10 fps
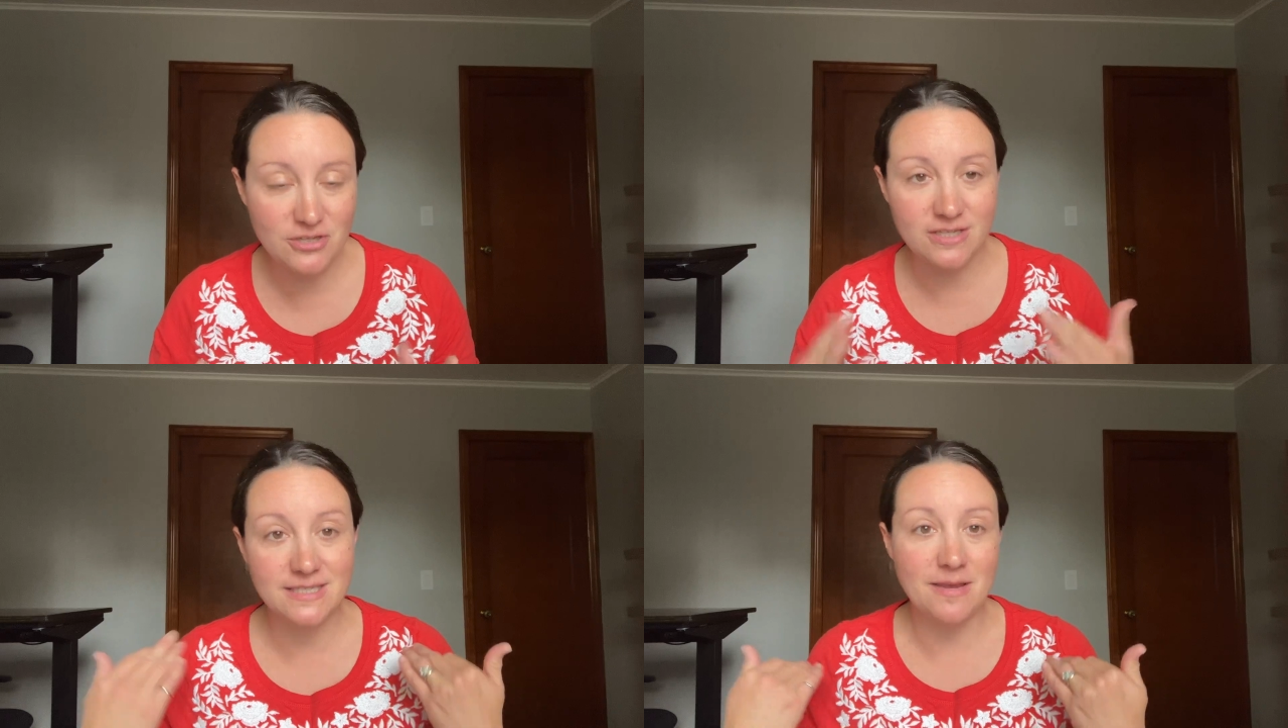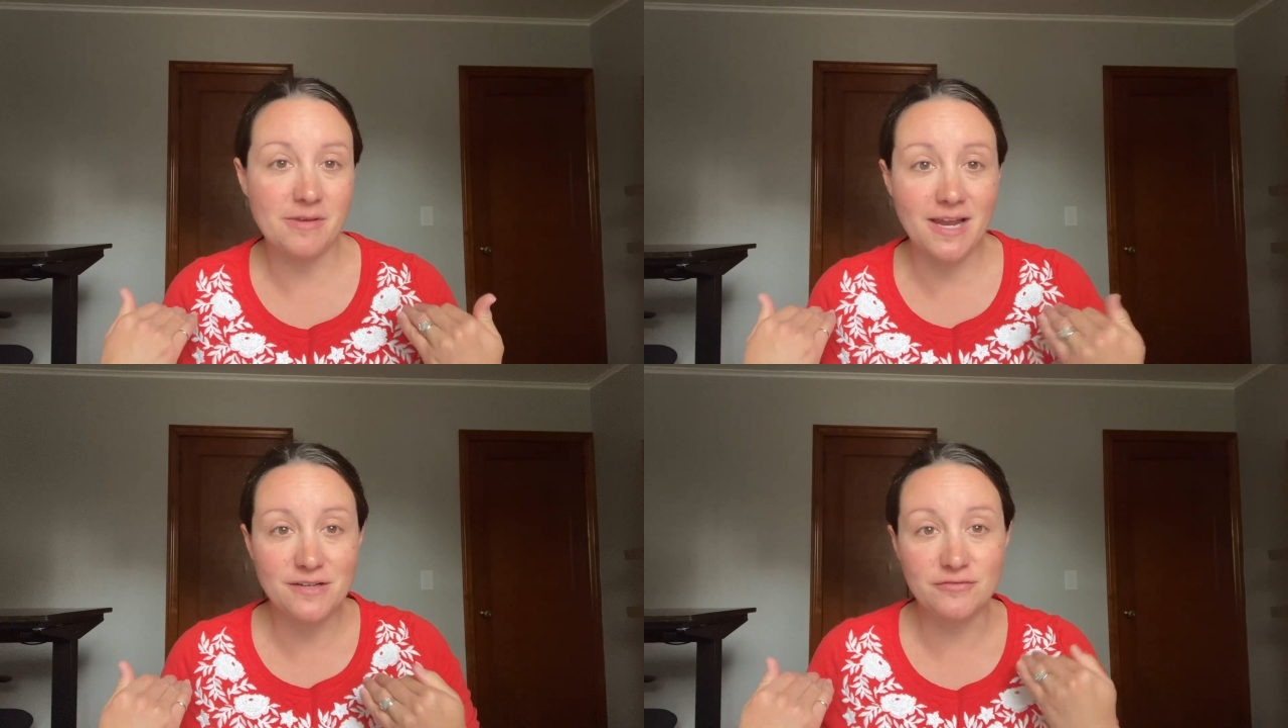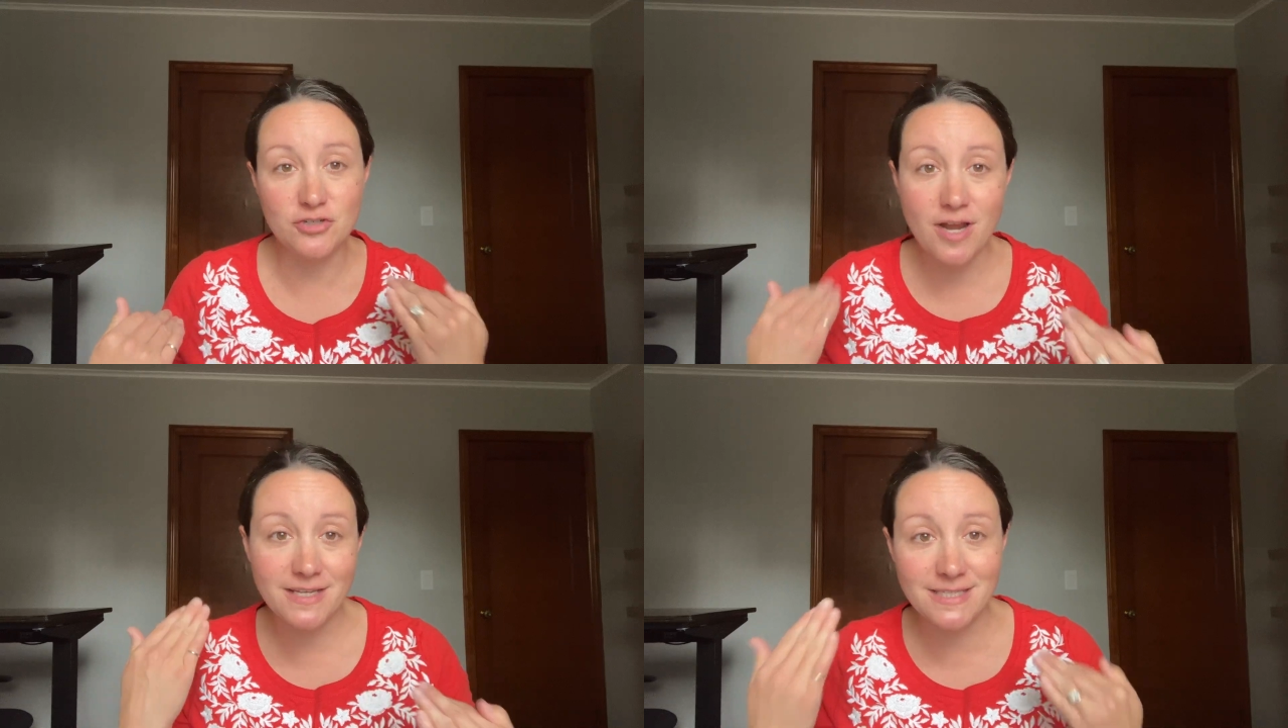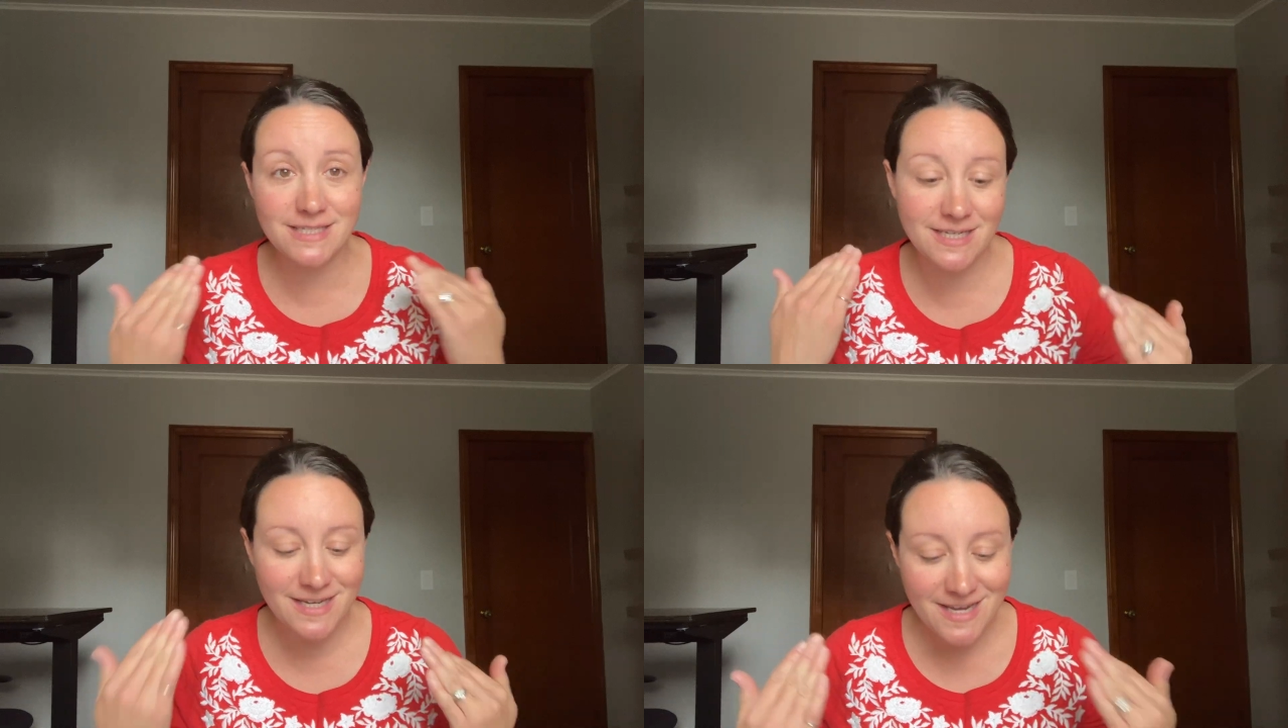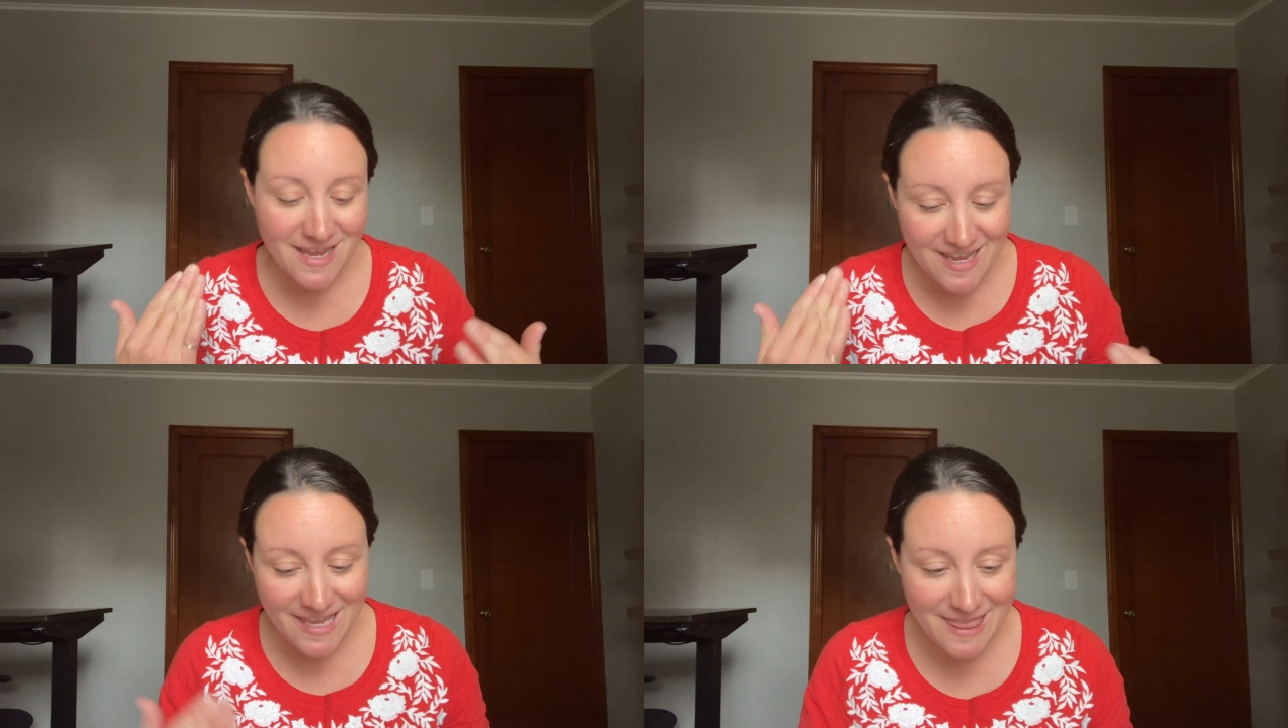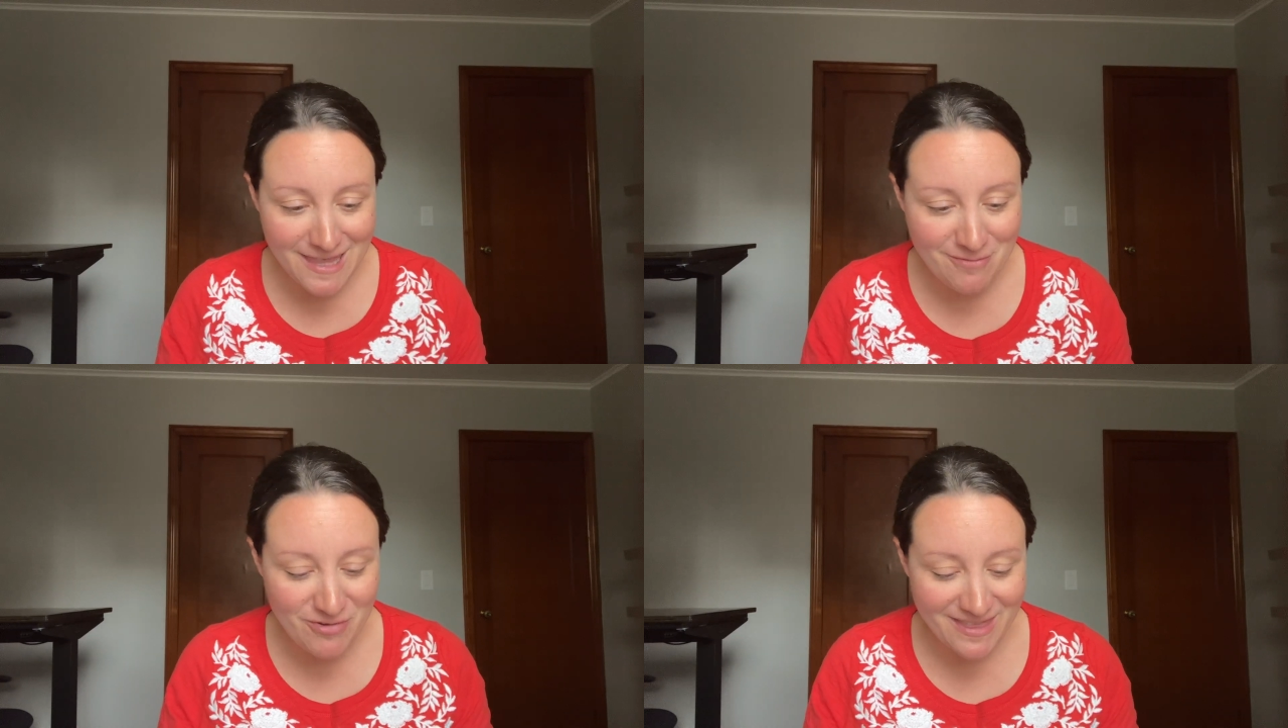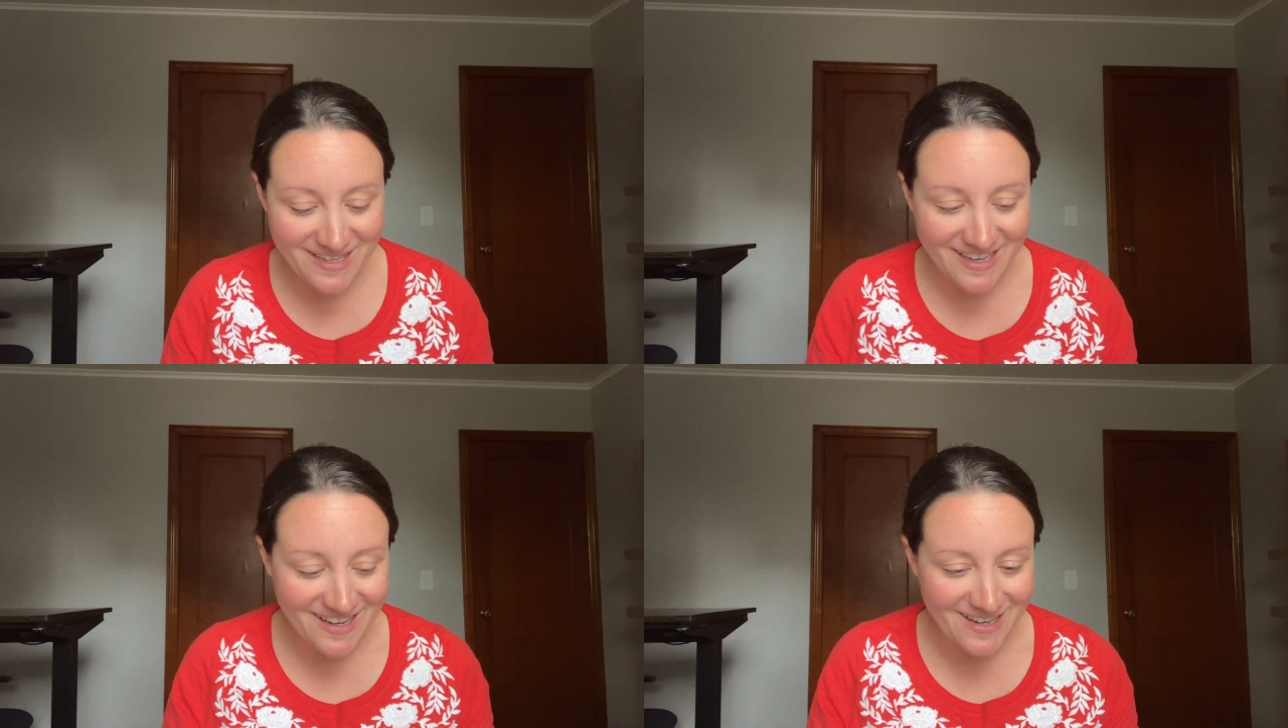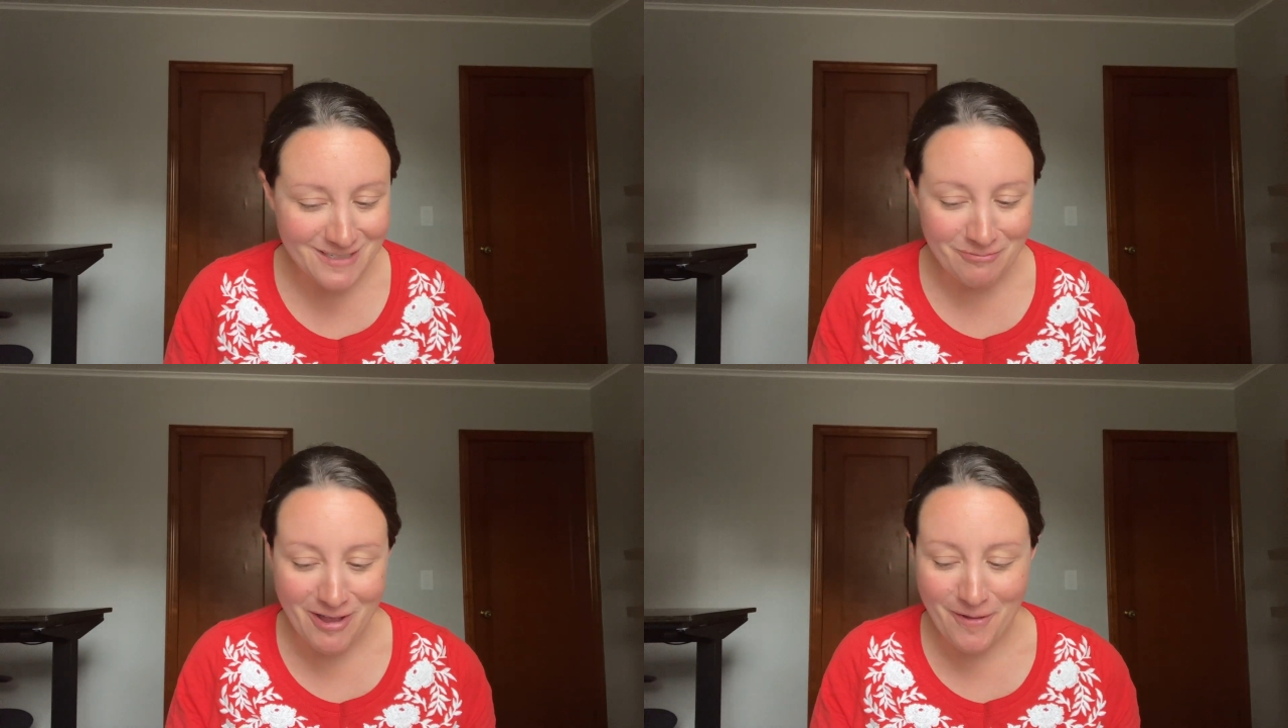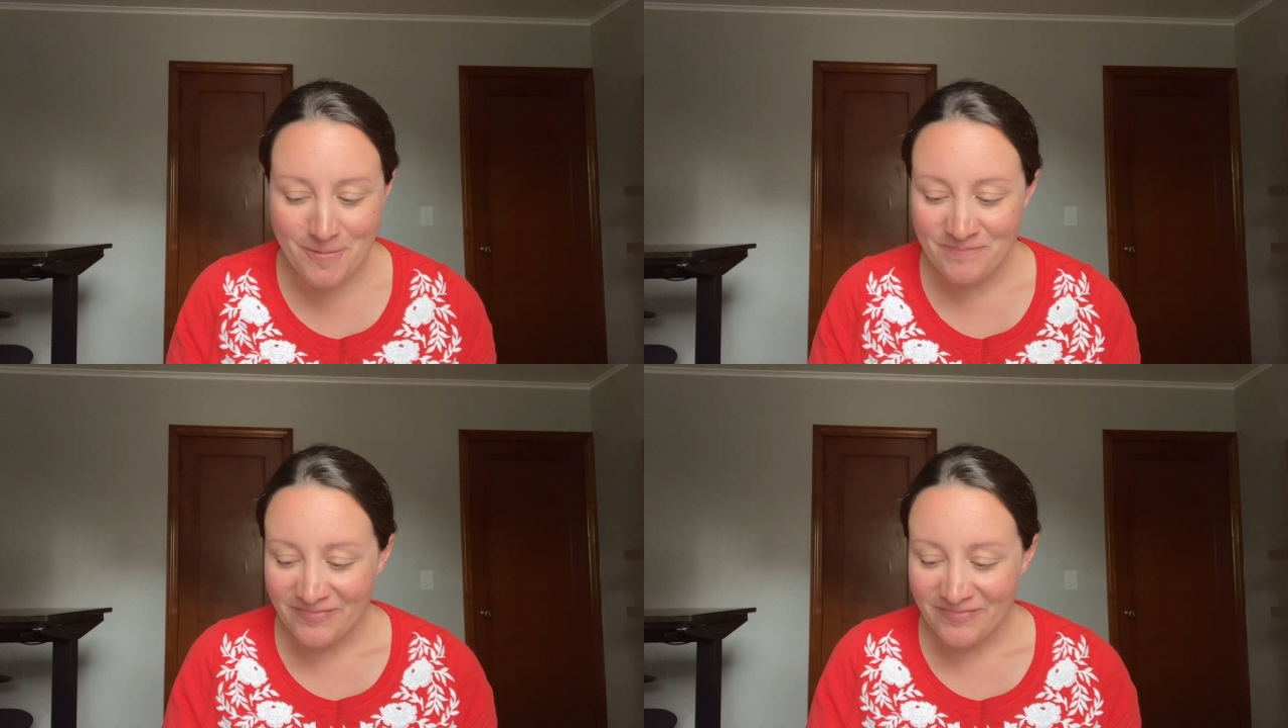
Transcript: You can see I'm kind of dressed in theme with the kit as well.